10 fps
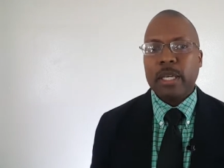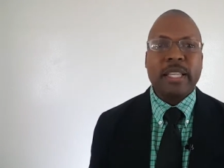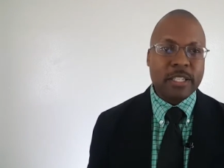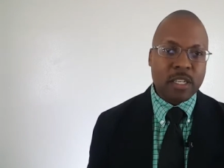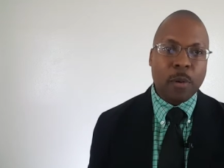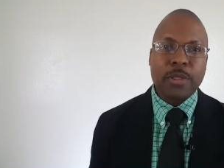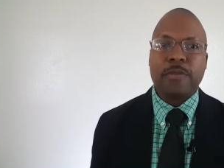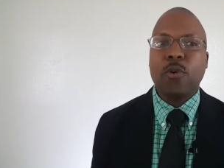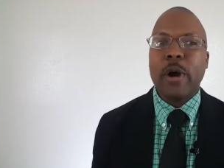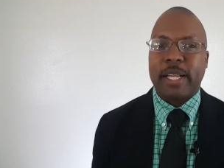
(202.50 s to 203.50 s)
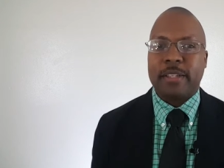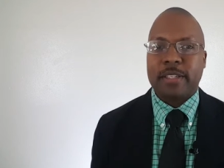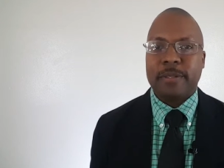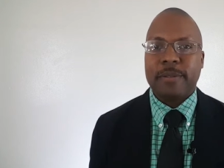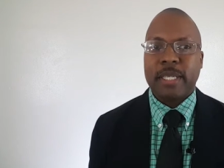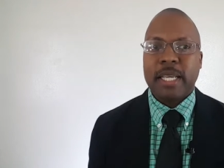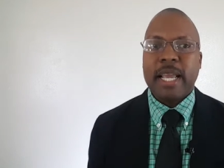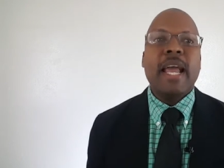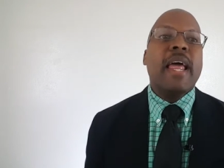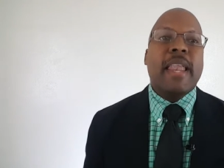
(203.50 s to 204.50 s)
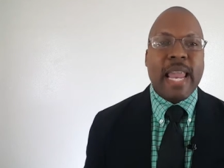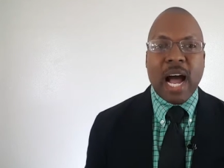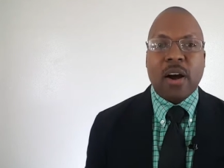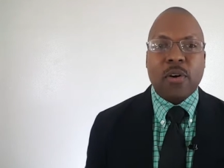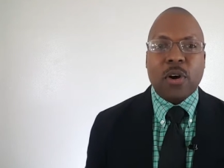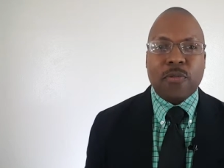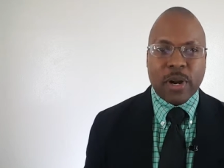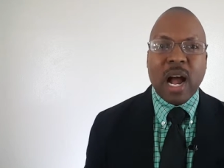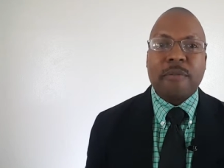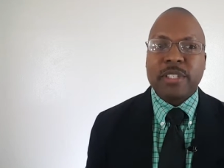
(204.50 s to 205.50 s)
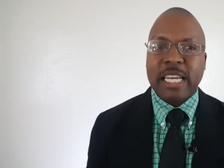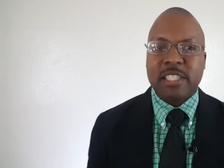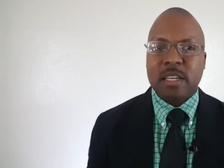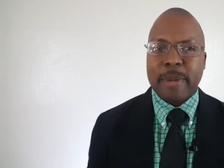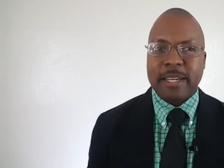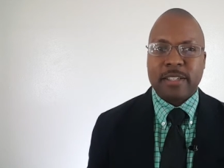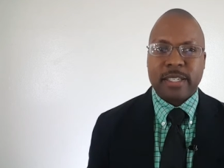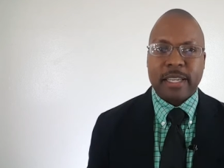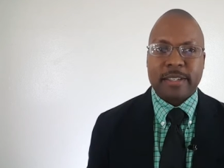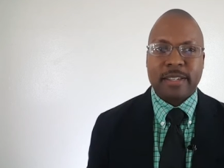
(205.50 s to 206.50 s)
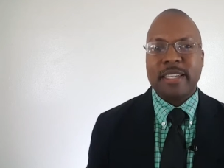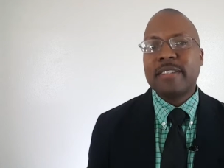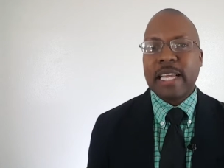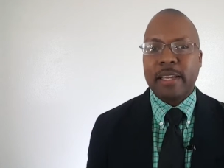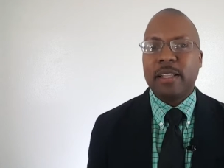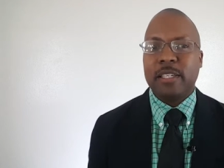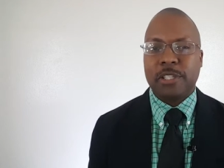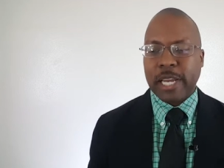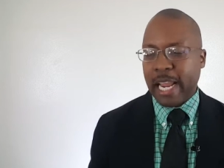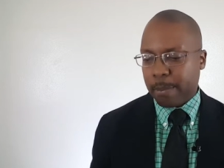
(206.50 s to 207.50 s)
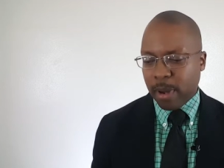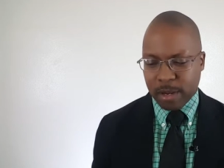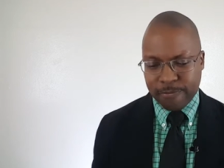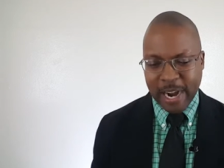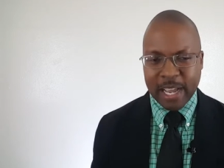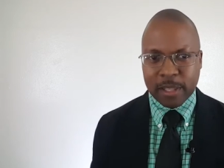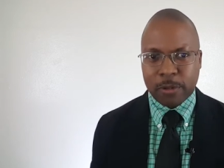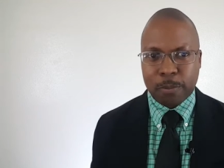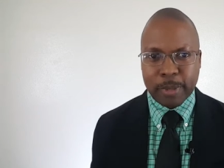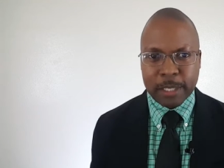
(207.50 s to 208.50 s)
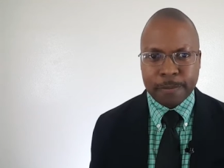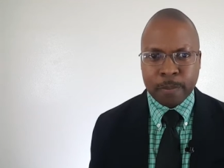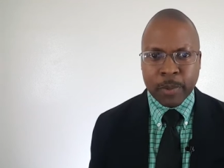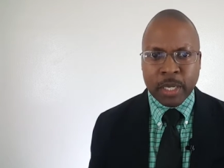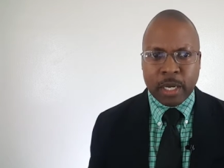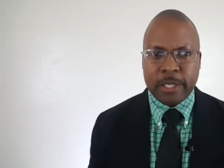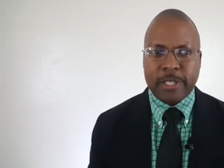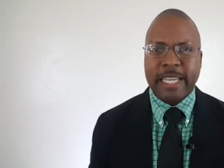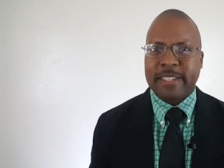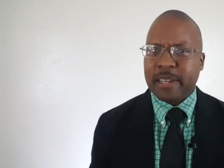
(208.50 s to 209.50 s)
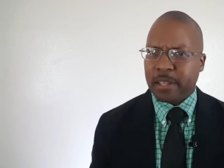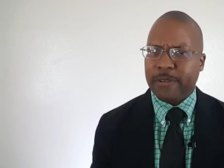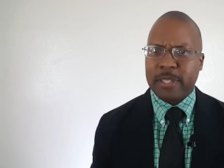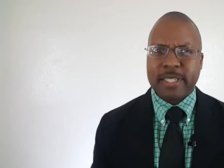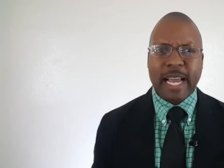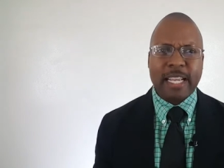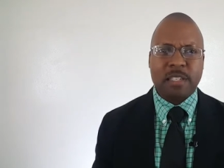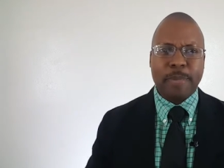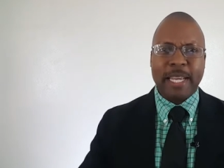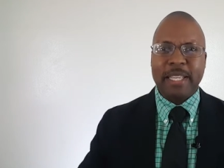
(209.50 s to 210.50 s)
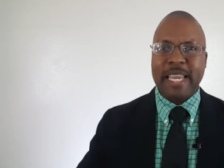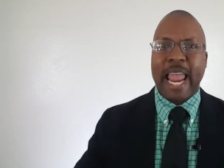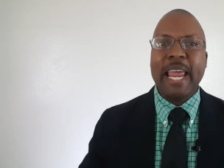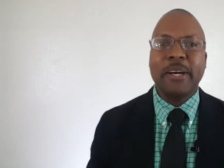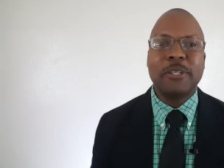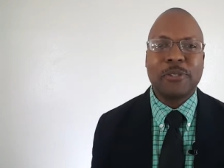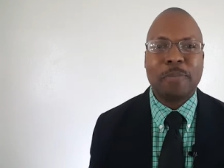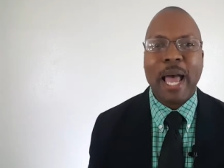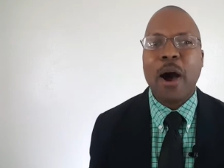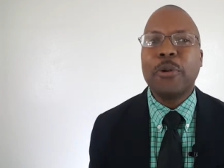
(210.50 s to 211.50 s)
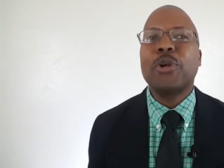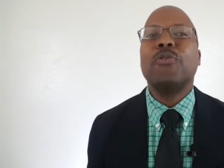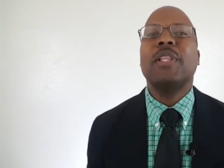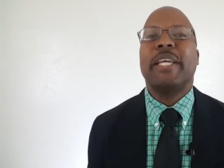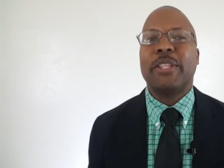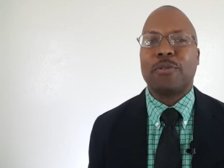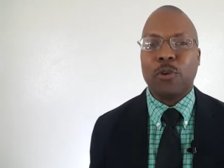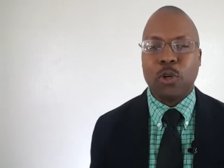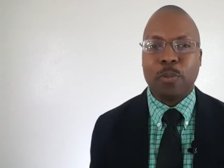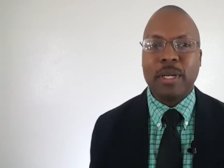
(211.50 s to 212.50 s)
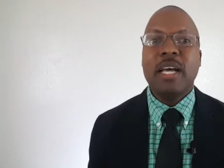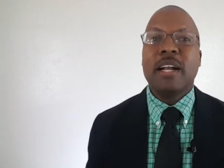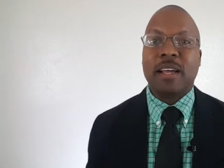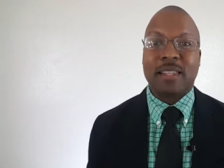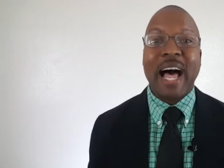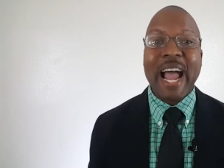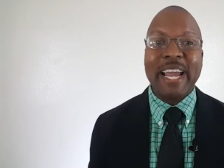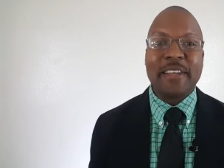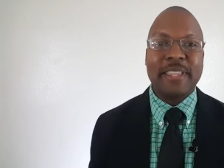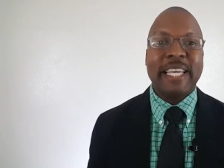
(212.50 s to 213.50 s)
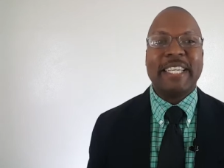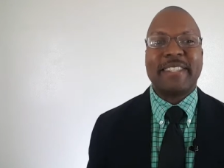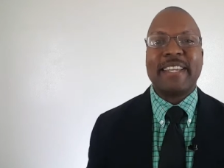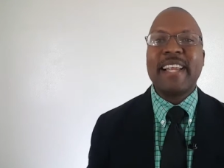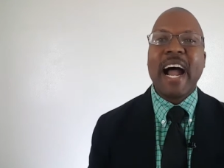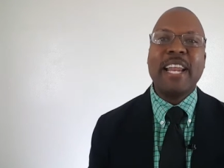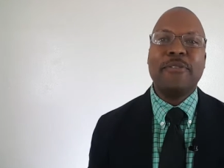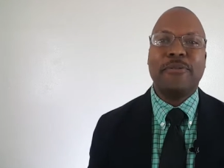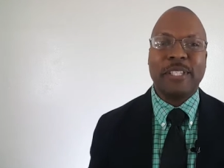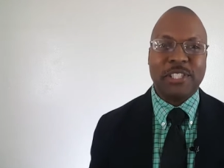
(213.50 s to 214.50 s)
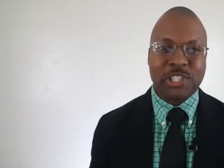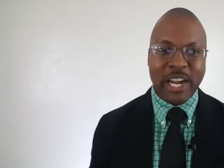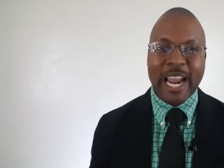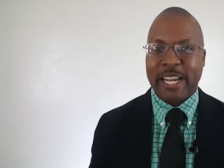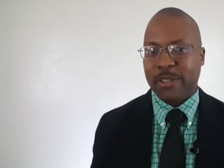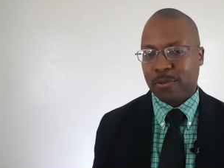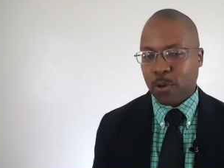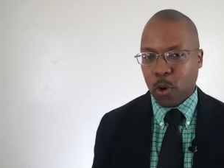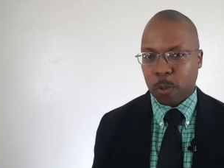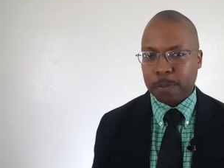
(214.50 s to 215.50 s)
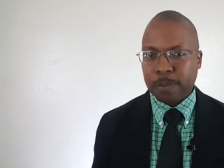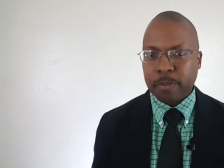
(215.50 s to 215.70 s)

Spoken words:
Let's start with avoidance. Now, for confrontation to make sense, let's take a cliche and modify it a little bit. You see, instead of the Philistines being the 800-pound gorilla in the room, Goliath is the 9-foot giant in the room.